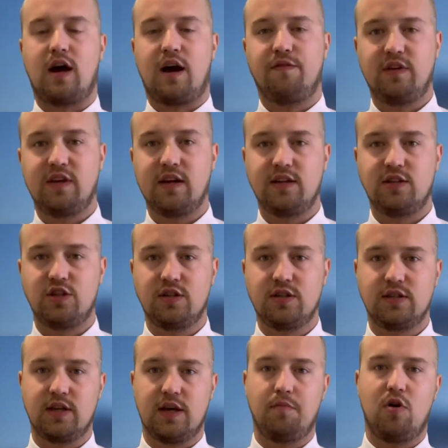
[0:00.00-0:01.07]
aviation
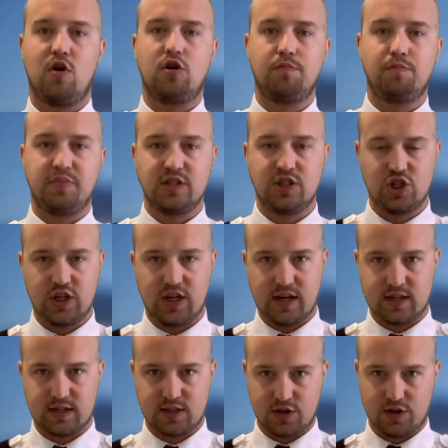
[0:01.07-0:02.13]
exam or
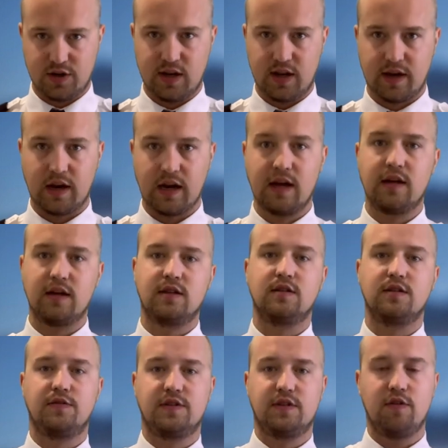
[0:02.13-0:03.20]
BGS online.
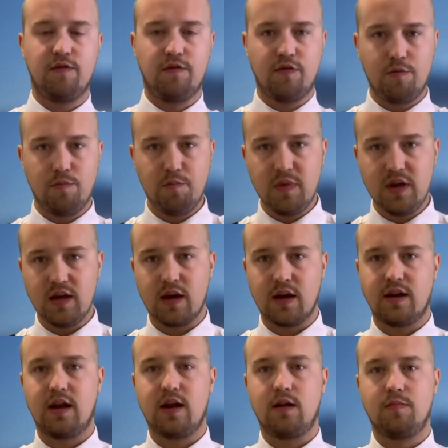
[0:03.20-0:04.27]
So for me,
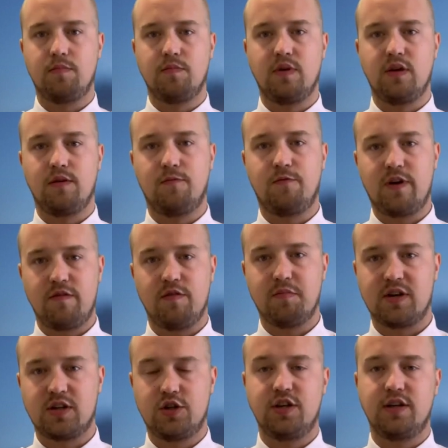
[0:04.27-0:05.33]
it helped me very
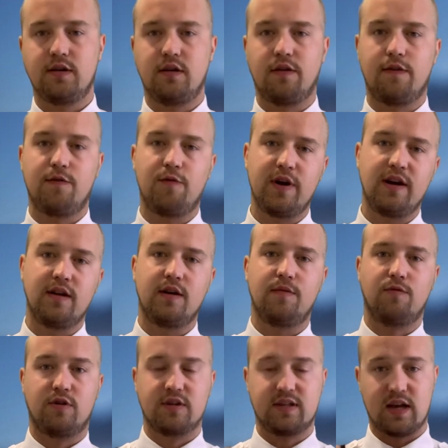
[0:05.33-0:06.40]
much here in Lithuania
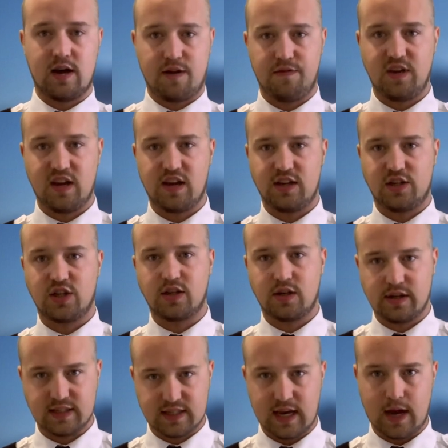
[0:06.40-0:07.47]
was aviation
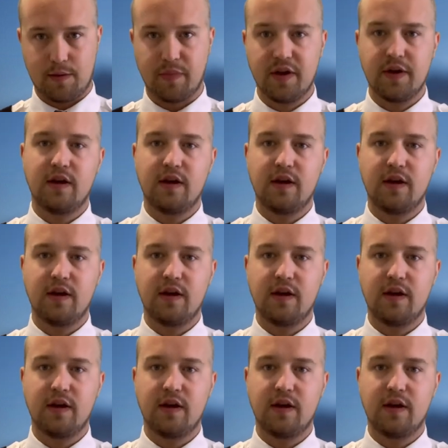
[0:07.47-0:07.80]
exam.